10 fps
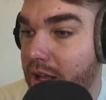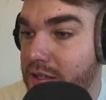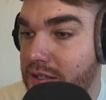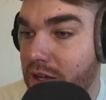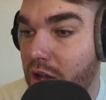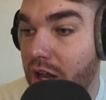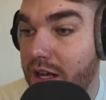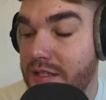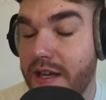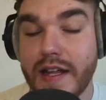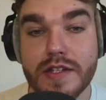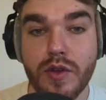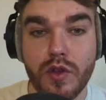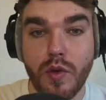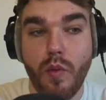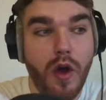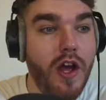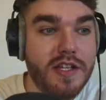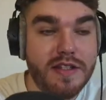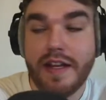look, like I said, it's not the
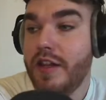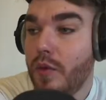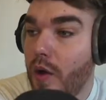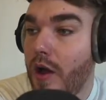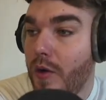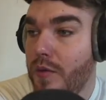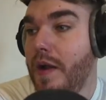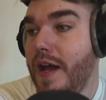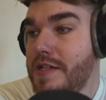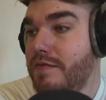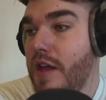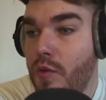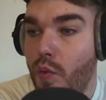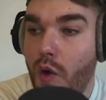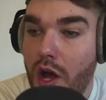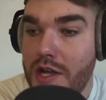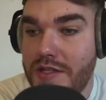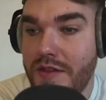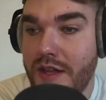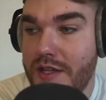worst thing in the world. Players have done worse
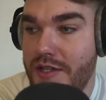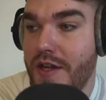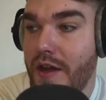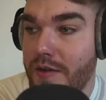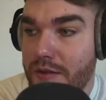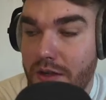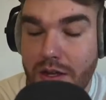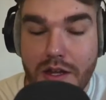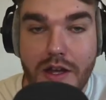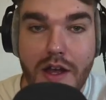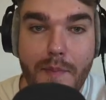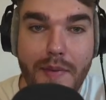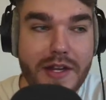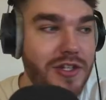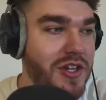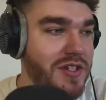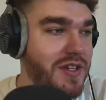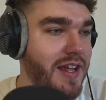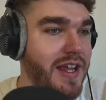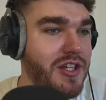than this, but it's
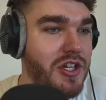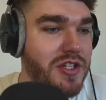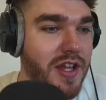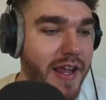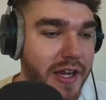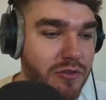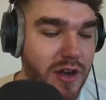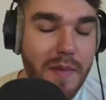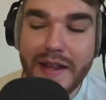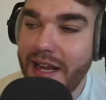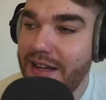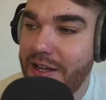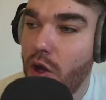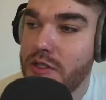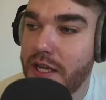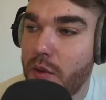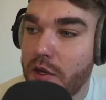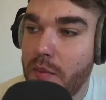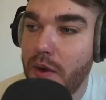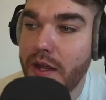just incredibly idiotic when
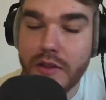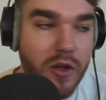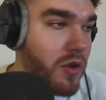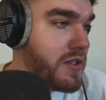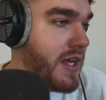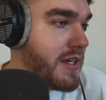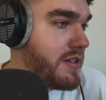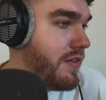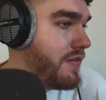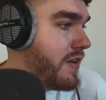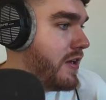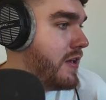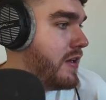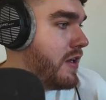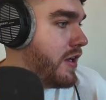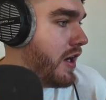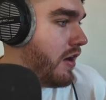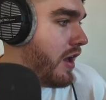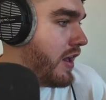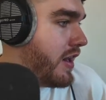you put it in the context of,
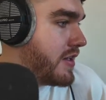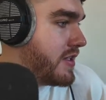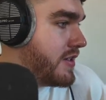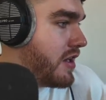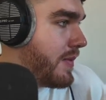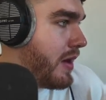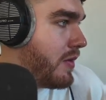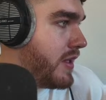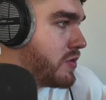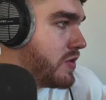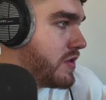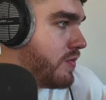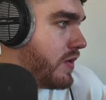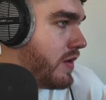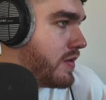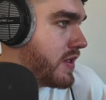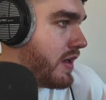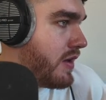like I said, it's come out, let's get an